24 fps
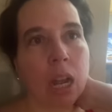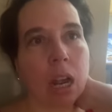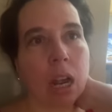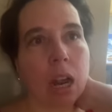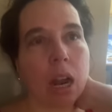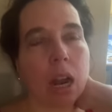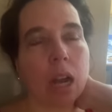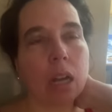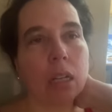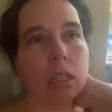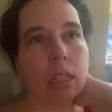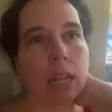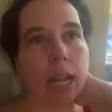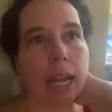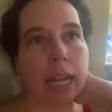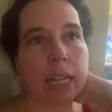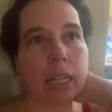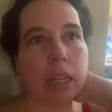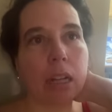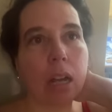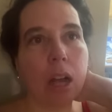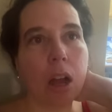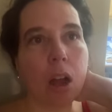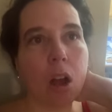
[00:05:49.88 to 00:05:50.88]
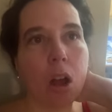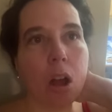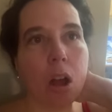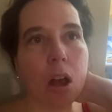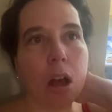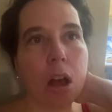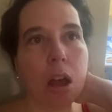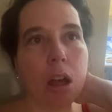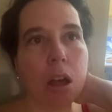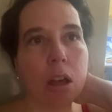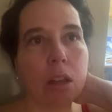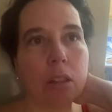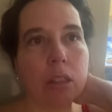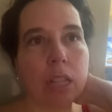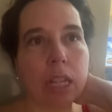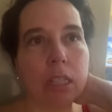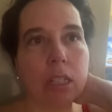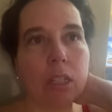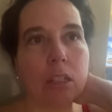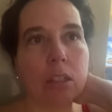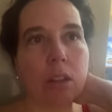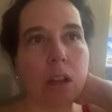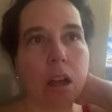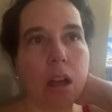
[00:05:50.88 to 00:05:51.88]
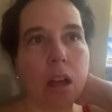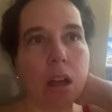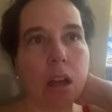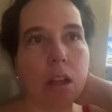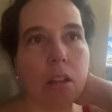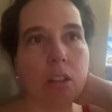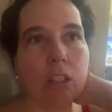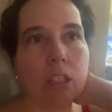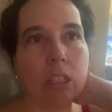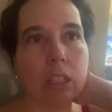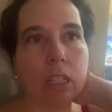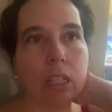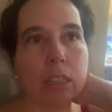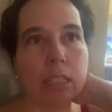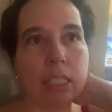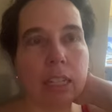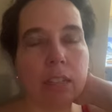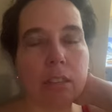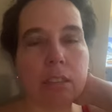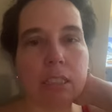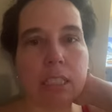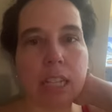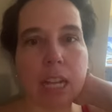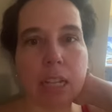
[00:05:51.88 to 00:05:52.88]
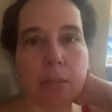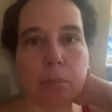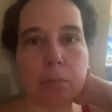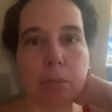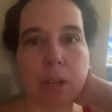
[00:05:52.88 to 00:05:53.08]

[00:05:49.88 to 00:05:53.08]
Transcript: are like all they look all good on the outside,